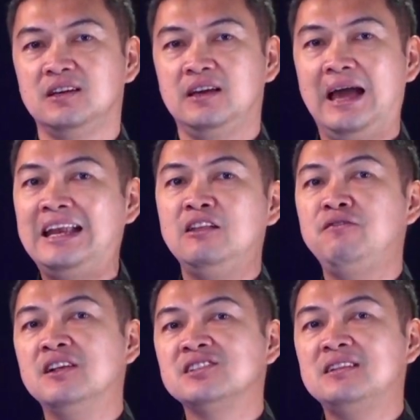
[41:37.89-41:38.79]
And it
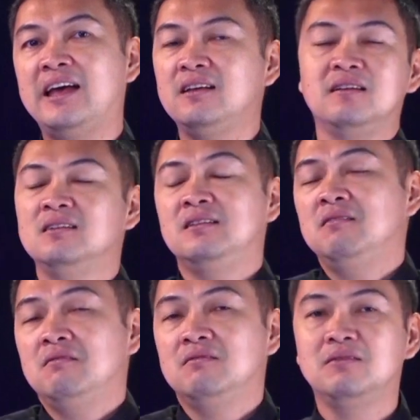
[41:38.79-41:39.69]
feels like,
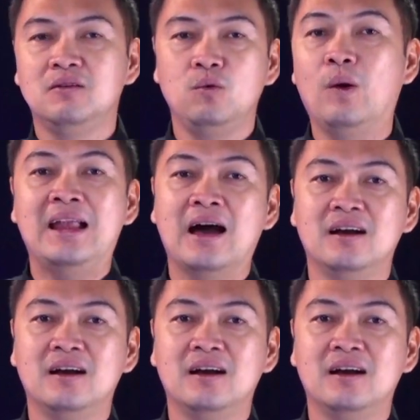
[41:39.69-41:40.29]
wala.